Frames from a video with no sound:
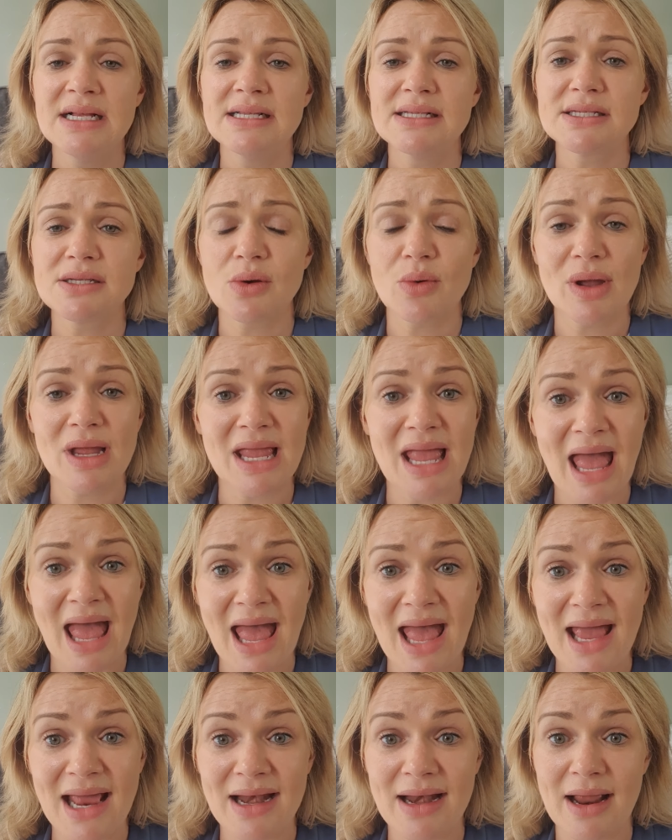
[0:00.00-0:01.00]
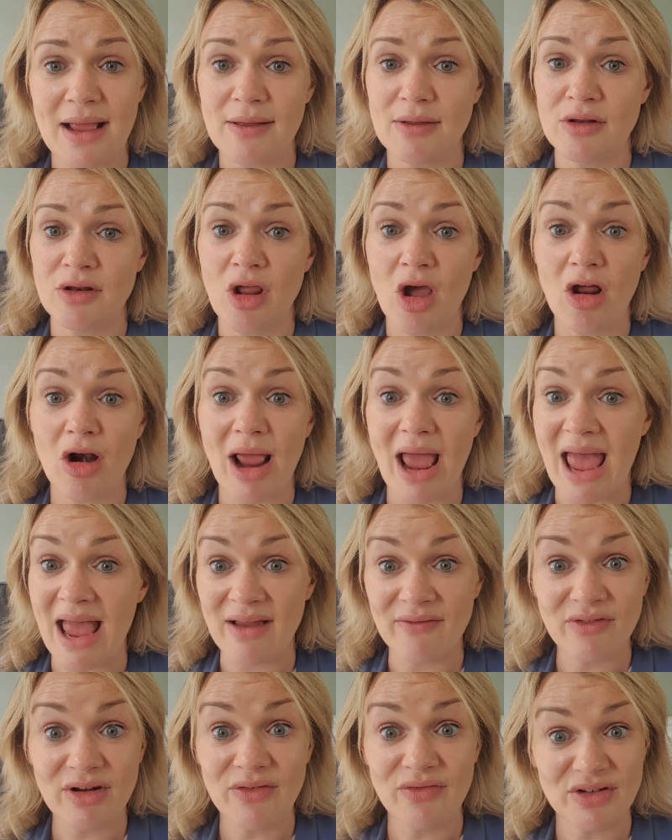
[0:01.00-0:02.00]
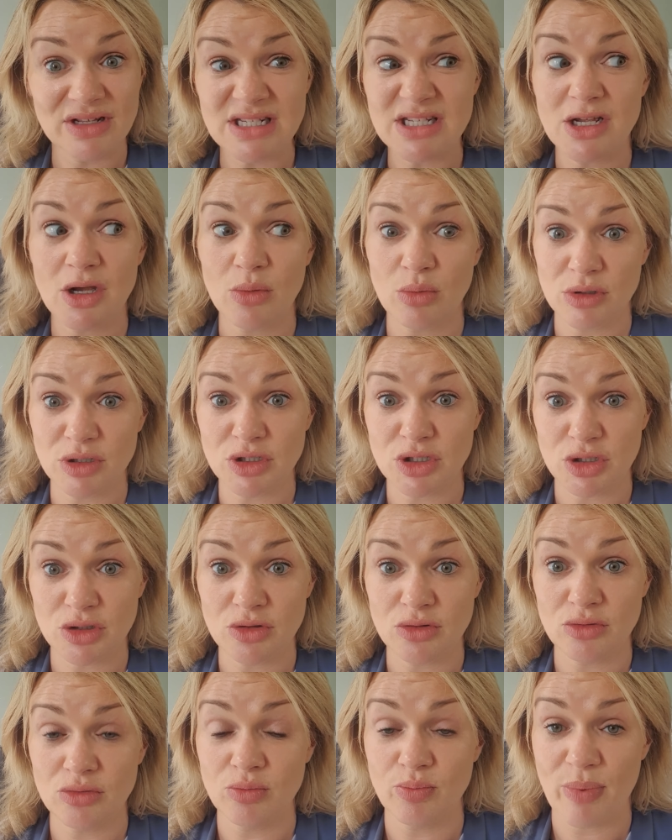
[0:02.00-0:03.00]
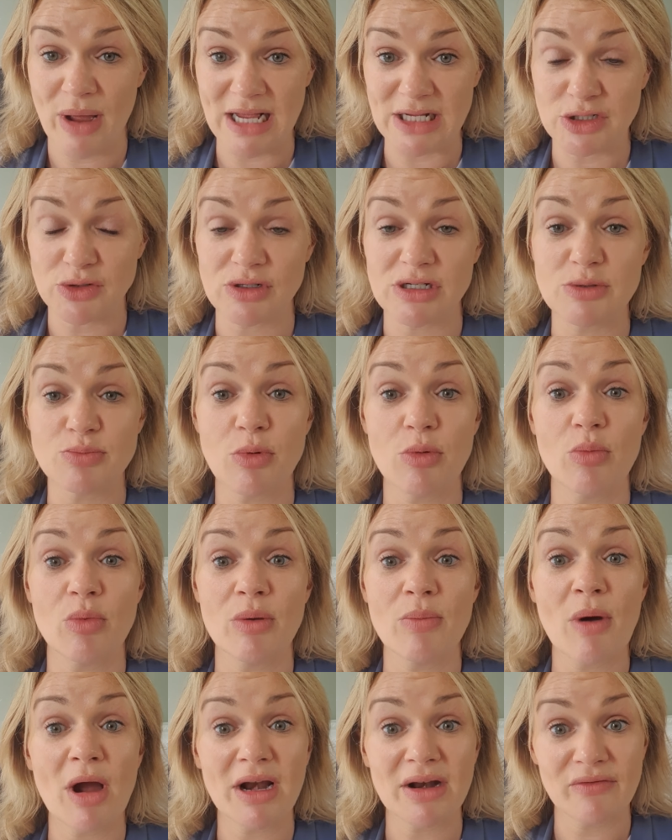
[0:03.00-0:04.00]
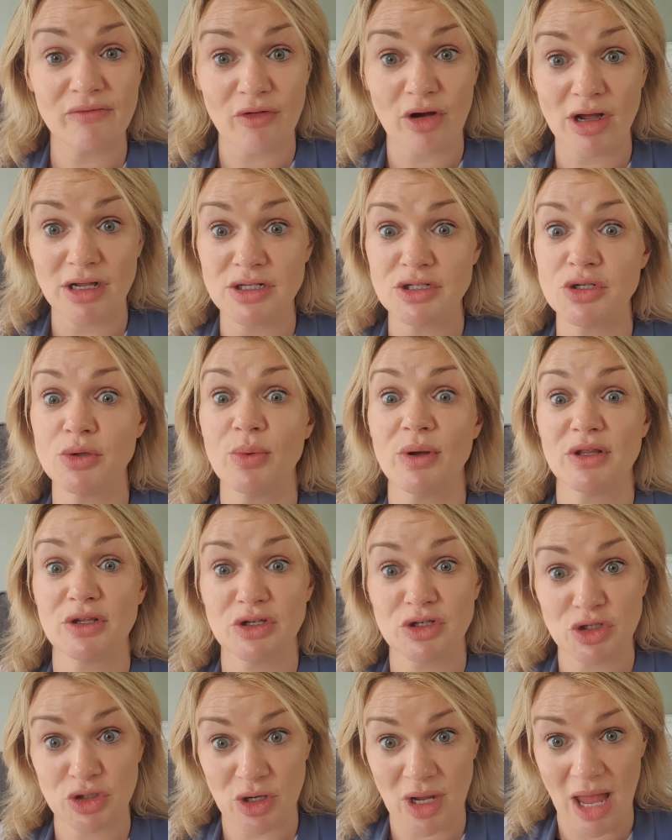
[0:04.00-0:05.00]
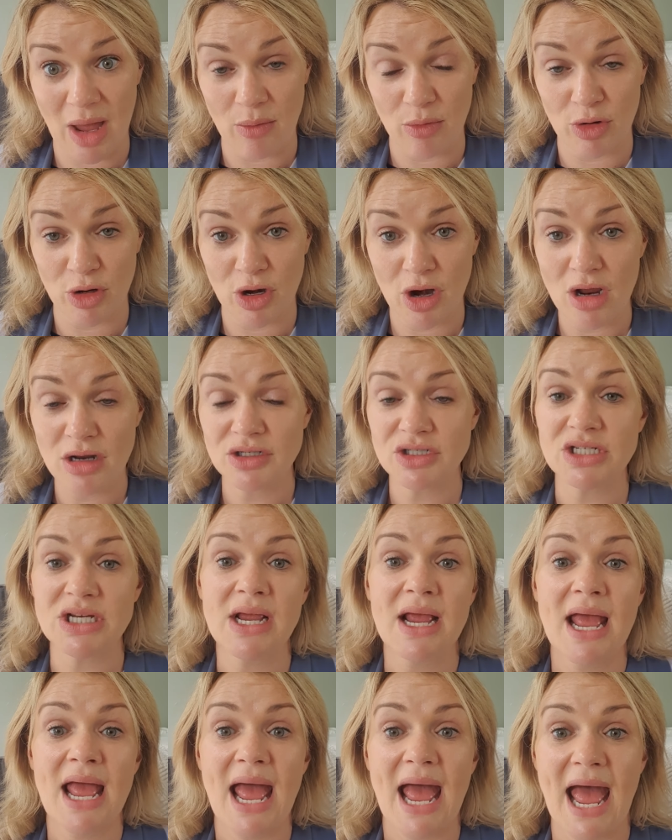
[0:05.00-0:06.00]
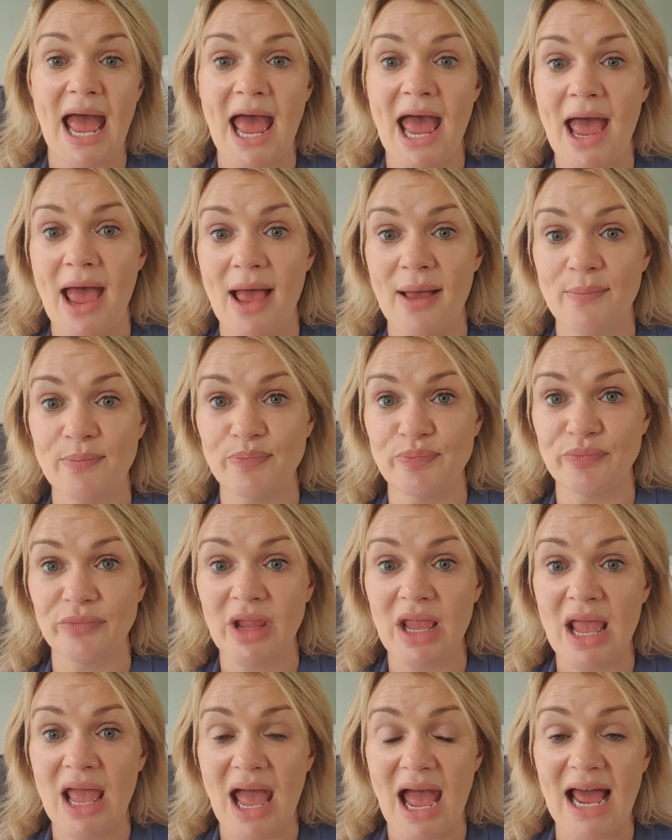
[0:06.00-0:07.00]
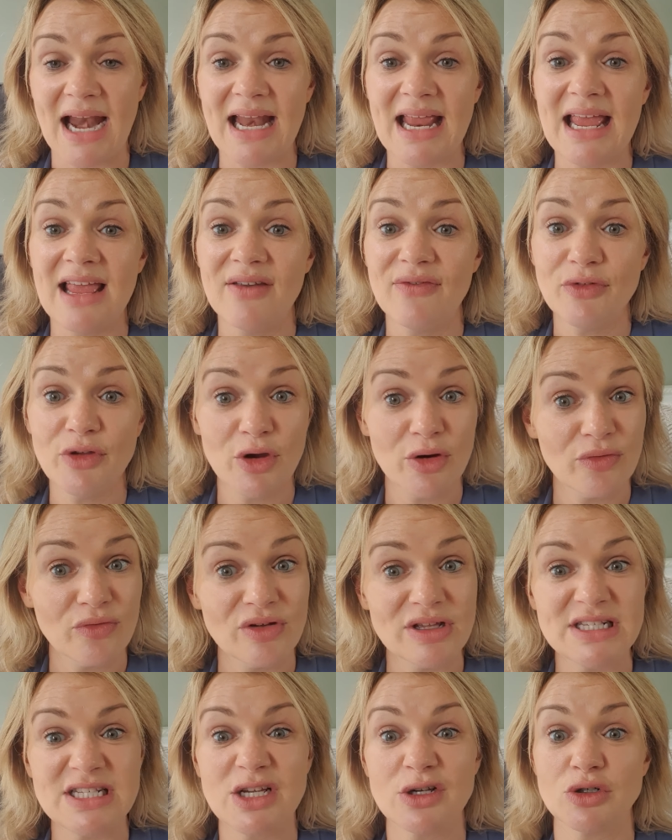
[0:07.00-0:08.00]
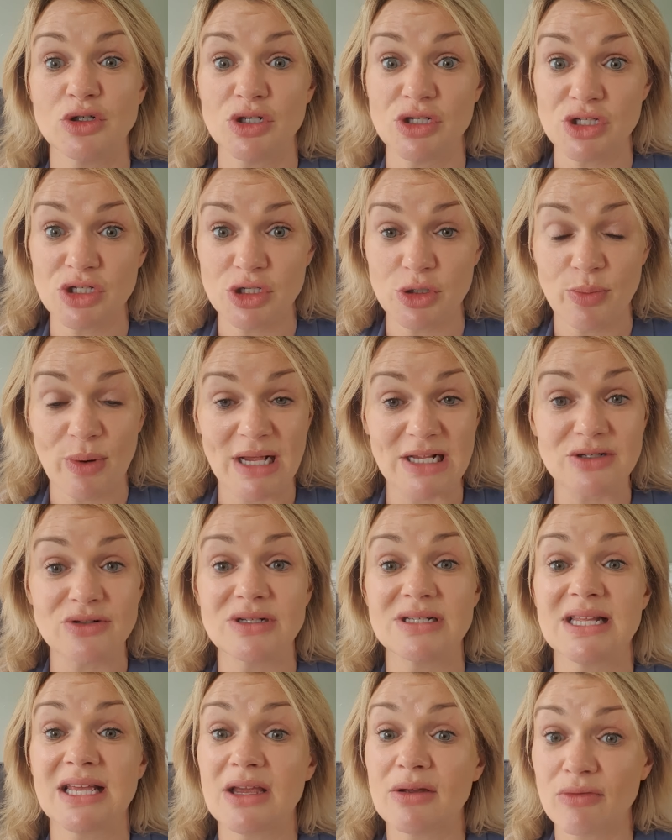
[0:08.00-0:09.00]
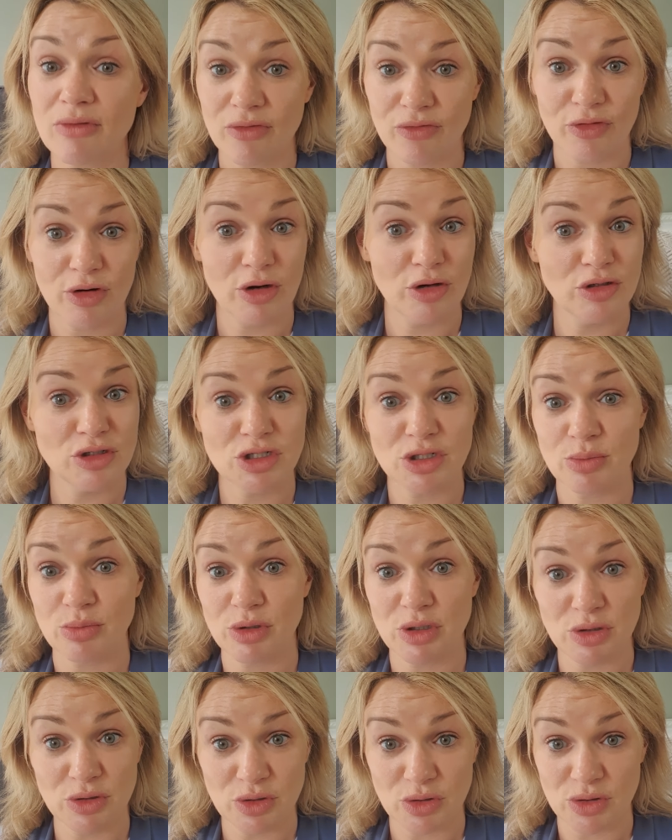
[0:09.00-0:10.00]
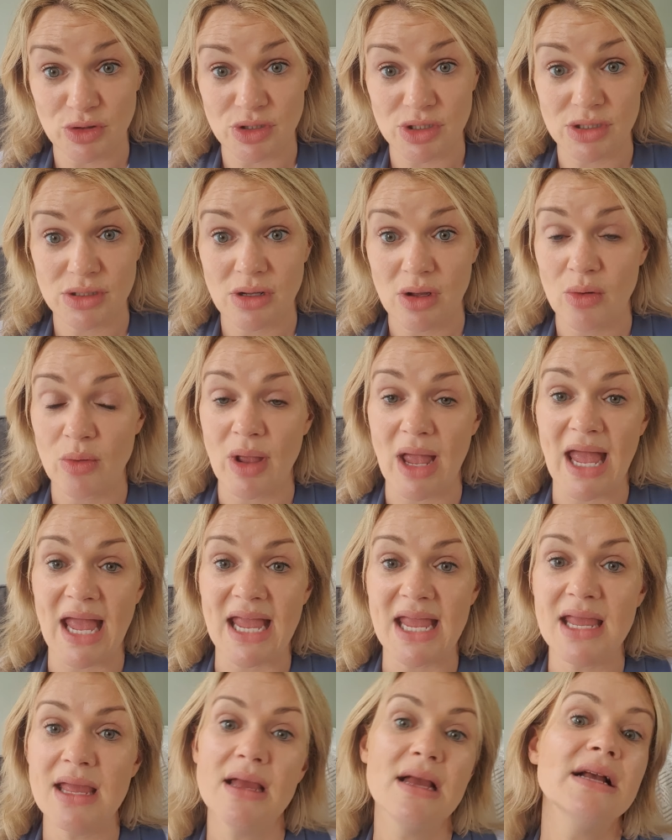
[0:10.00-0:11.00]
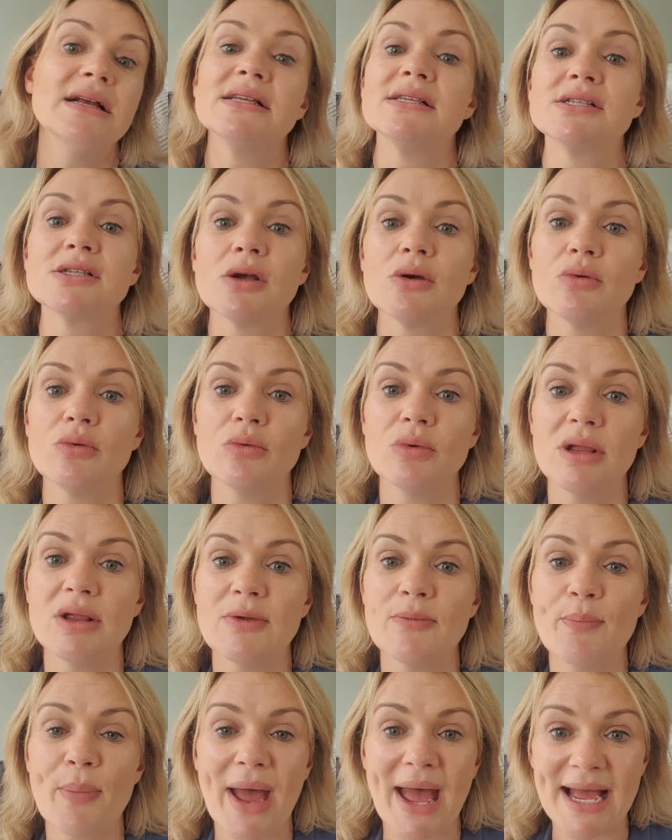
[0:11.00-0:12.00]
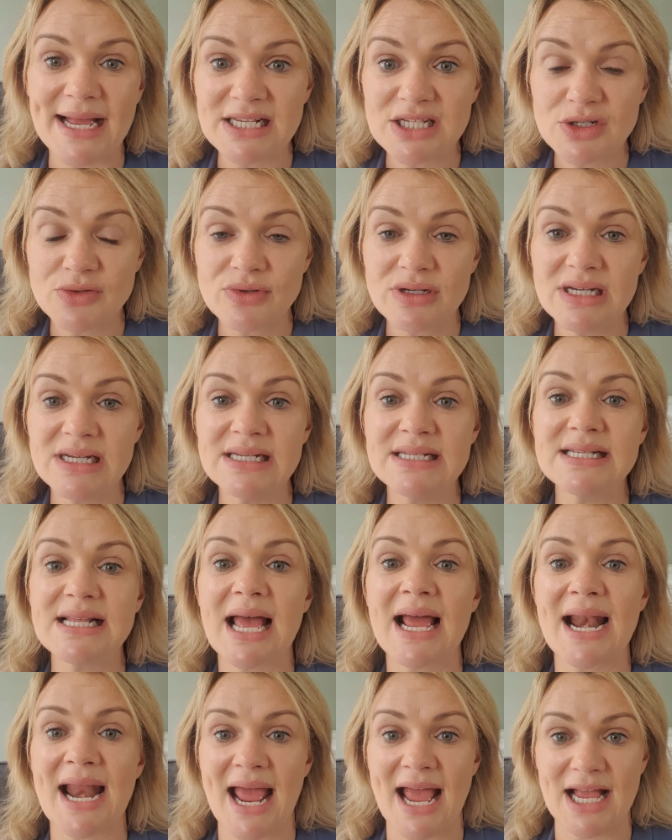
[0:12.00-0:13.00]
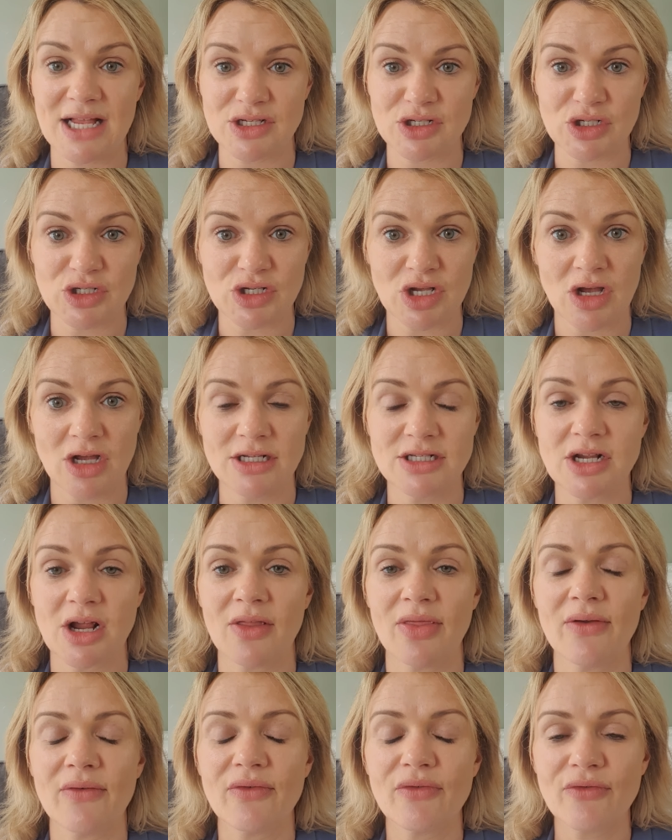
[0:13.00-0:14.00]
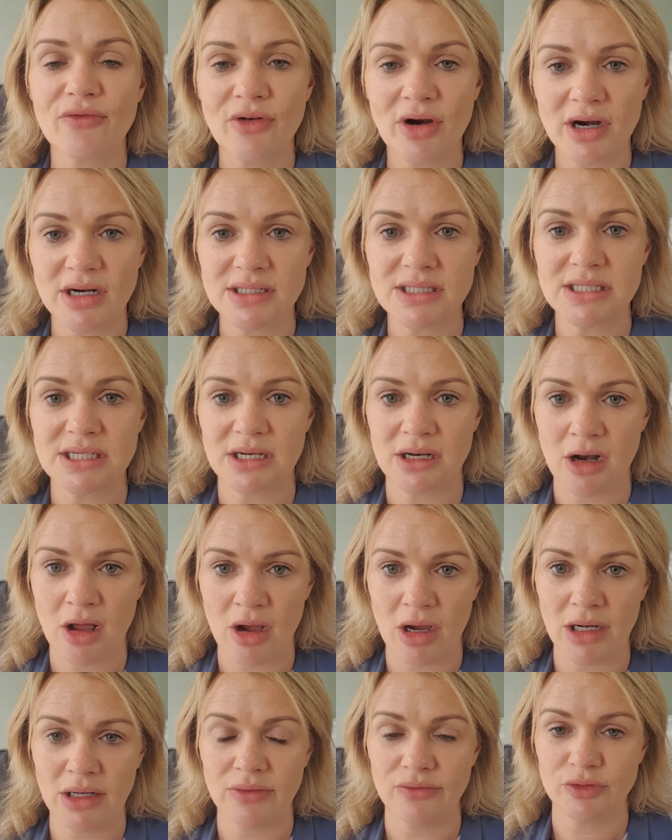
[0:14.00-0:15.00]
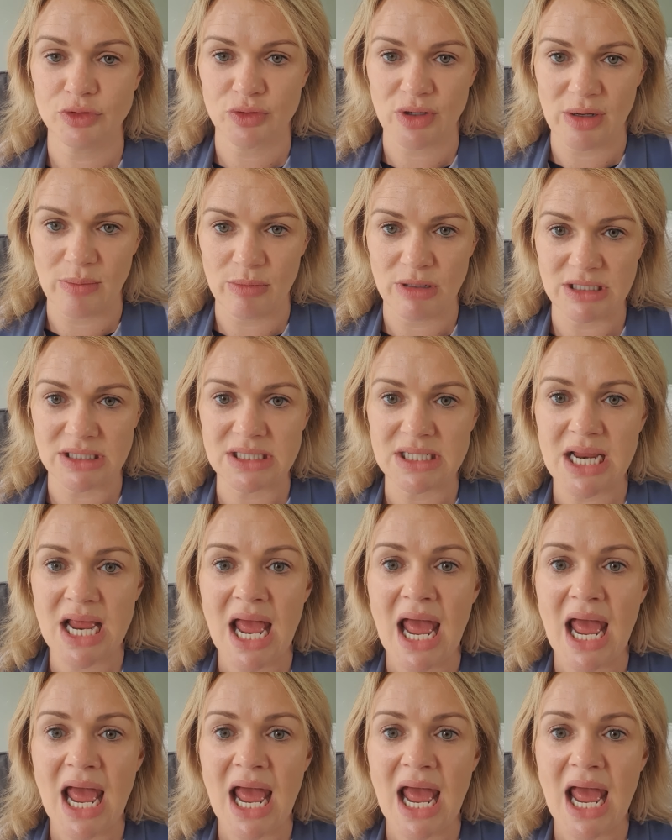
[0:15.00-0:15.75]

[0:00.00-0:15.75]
So again, not every physio will do pessaries, but we might advise you whether you should get one or not. And if your physio doesn't do pessaries, they can refer you to someone who does. Okay, so pessaries and exercise are the first line of treatment.